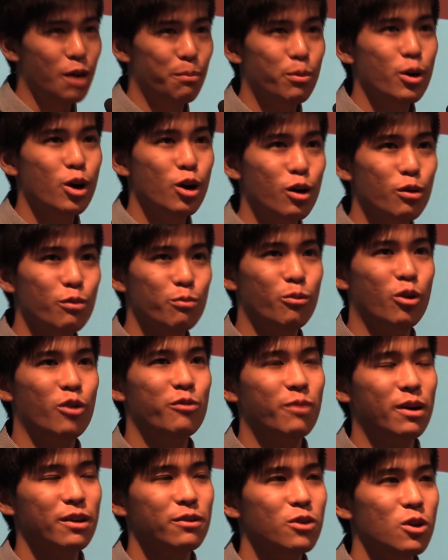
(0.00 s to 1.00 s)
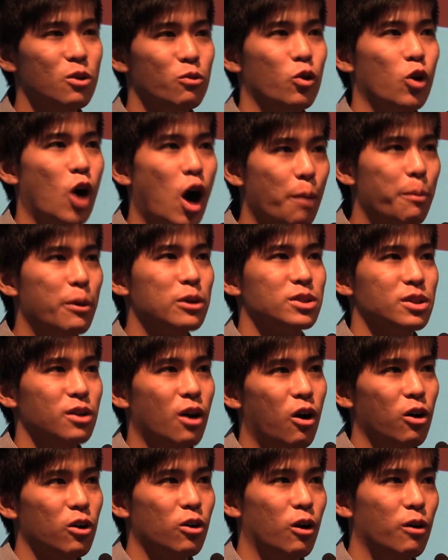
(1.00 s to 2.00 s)
umbrella movement will always
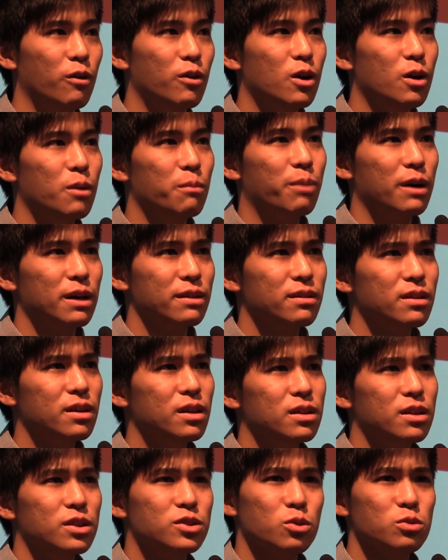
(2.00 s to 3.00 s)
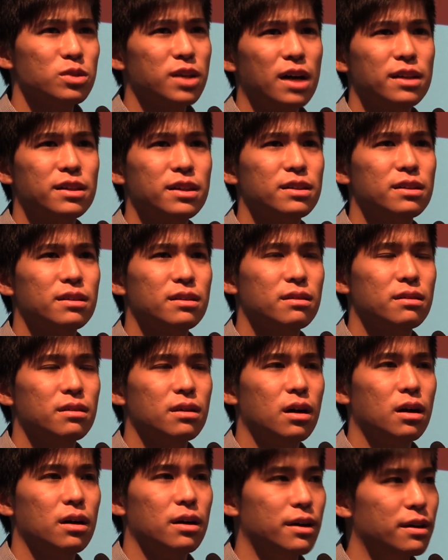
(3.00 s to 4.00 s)
in Hong Kong. But the society
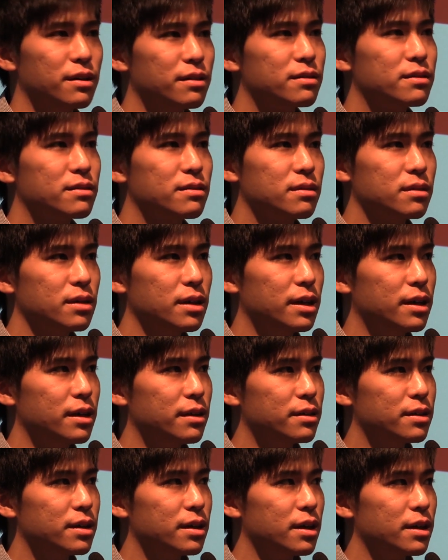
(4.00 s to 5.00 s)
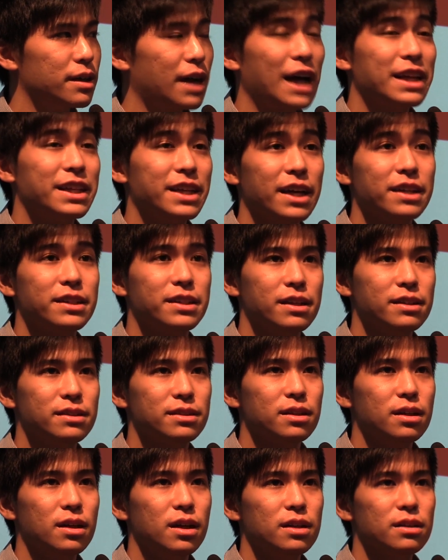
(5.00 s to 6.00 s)
in uh, in the
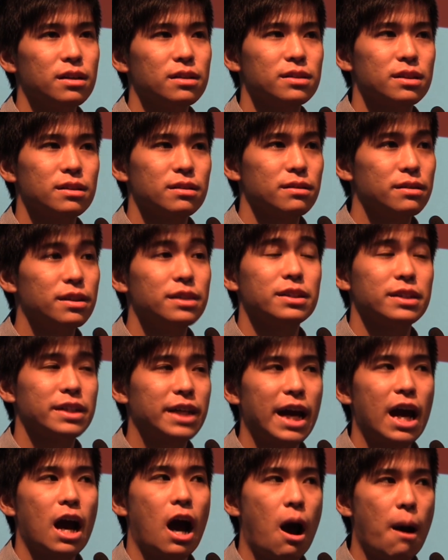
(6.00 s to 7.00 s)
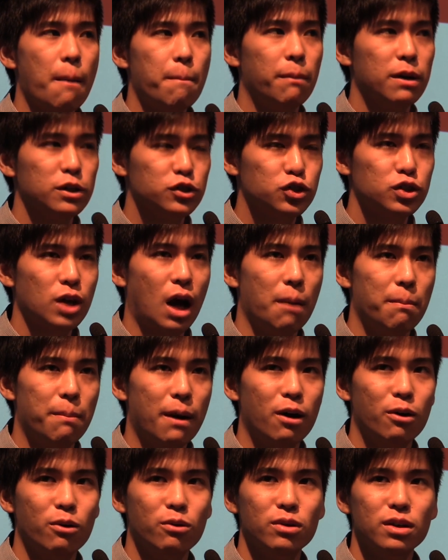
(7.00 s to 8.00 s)
1980s doesn't, didn't care much
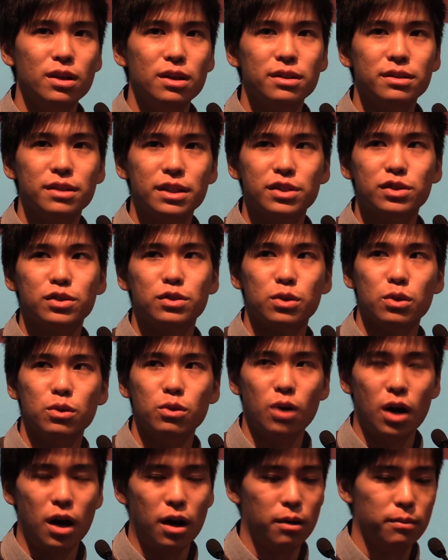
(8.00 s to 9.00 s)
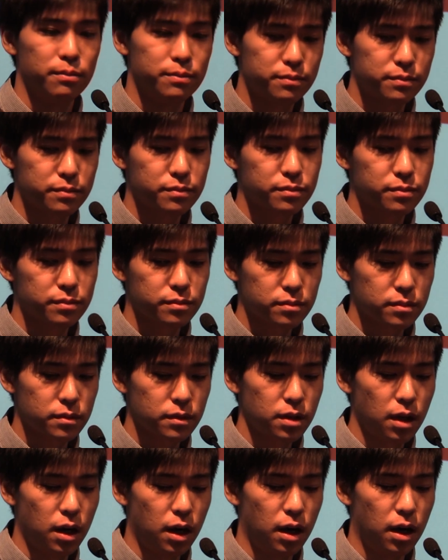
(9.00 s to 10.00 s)
about these two um,
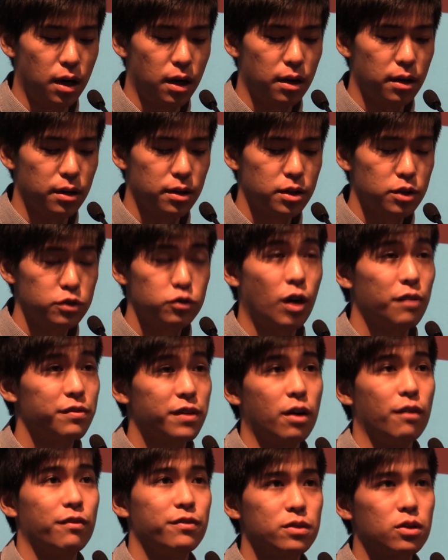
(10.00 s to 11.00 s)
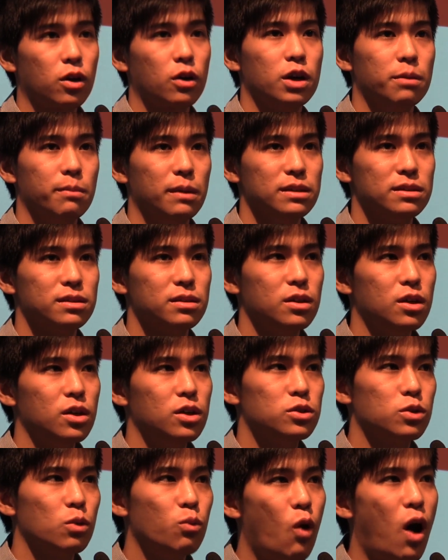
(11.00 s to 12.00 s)
uh, drafting of documents.
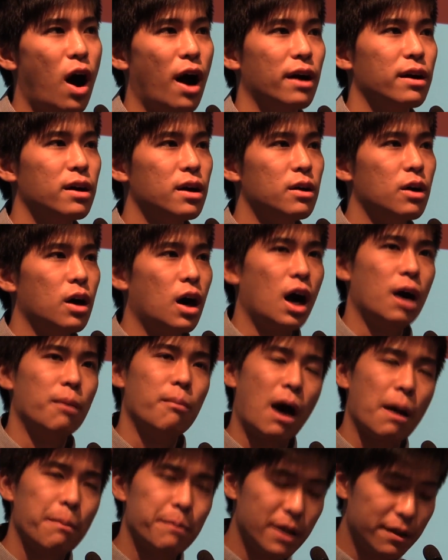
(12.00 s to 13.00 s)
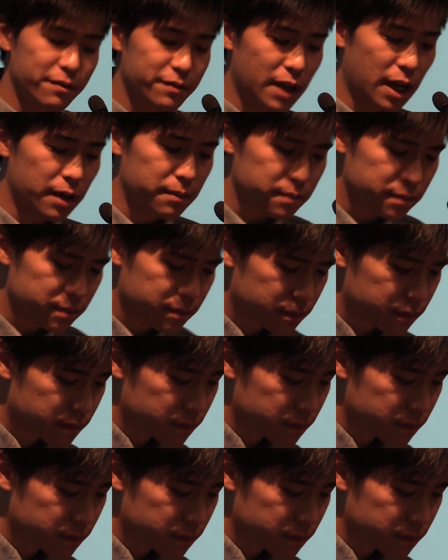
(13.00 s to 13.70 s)
So why? Um, I believe that